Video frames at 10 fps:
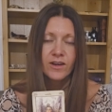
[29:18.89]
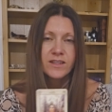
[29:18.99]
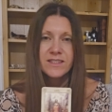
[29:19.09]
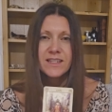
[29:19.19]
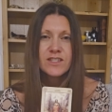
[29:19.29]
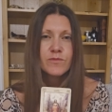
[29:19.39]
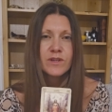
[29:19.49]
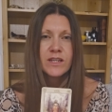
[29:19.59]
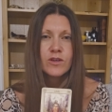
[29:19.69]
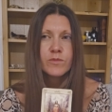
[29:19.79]
I can see
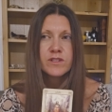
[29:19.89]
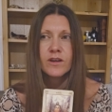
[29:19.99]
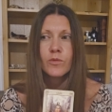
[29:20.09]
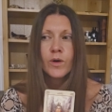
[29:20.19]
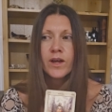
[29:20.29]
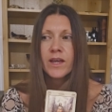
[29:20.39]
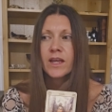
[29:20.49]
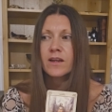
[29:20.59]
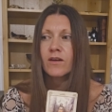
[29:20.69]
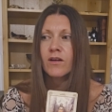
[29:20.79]
somebody almost like
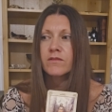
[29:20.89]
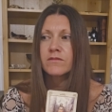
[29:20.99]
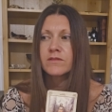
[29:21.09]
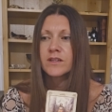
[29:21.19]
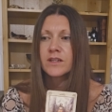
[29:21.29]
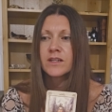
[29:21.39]
working on